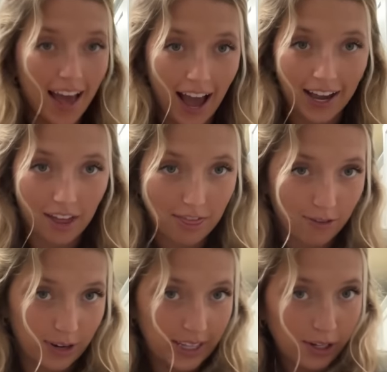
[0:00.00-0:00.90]
I got
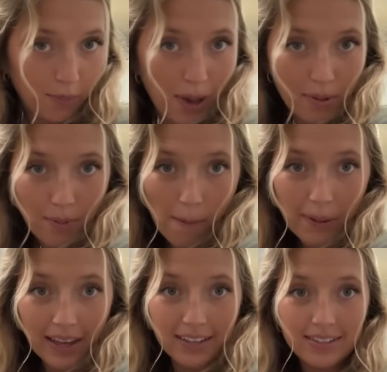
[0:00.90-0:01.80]
three little baby
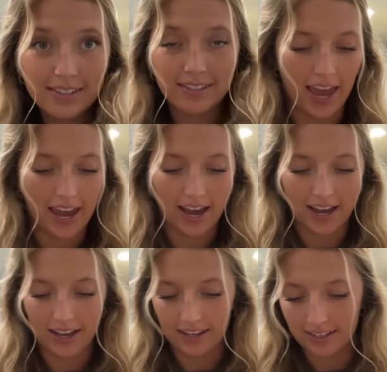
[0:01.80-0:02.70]
pumpkins
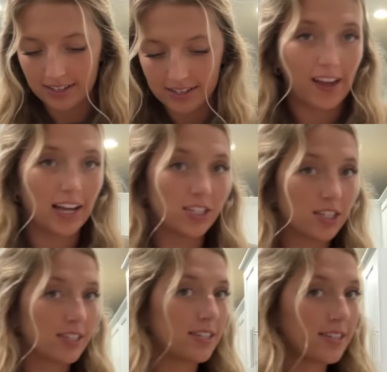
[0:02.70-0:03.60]
and I
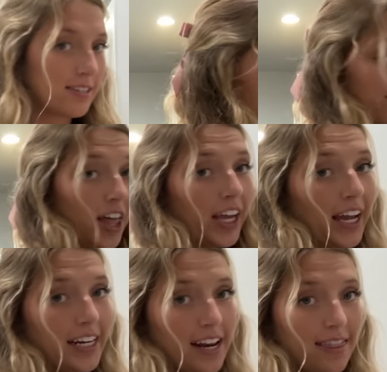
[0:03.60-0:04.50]
just felt like I
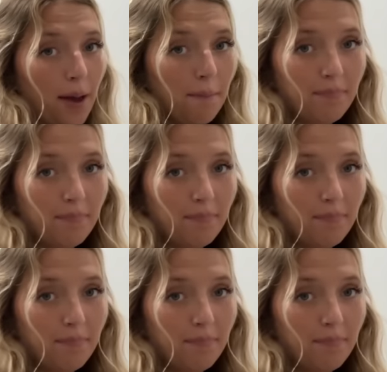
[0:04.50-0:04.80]
needed them.